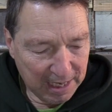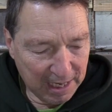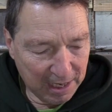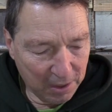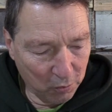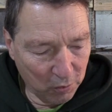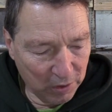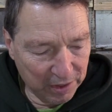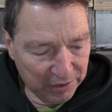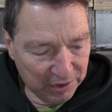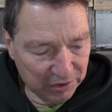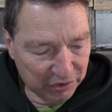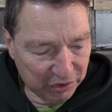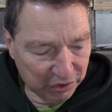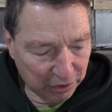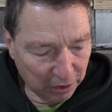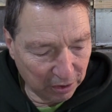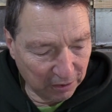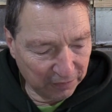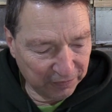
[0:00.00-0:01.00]
And when the
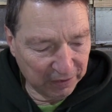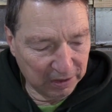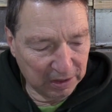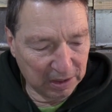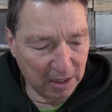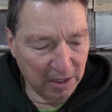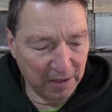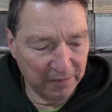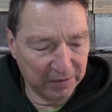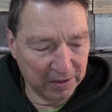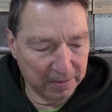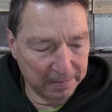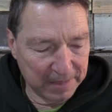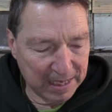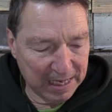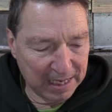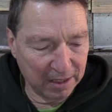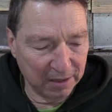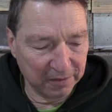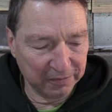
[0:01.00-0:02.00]
servant of the
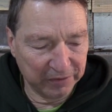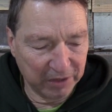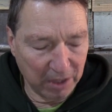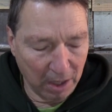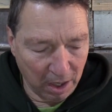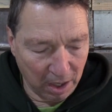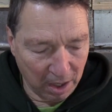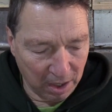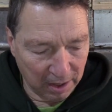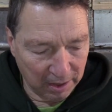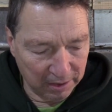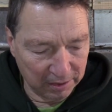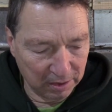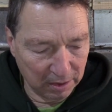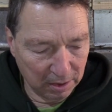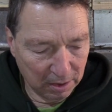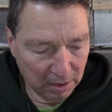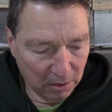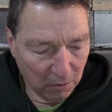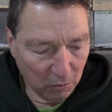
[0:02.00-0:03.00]
man of
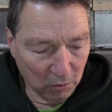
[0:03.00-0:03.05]
God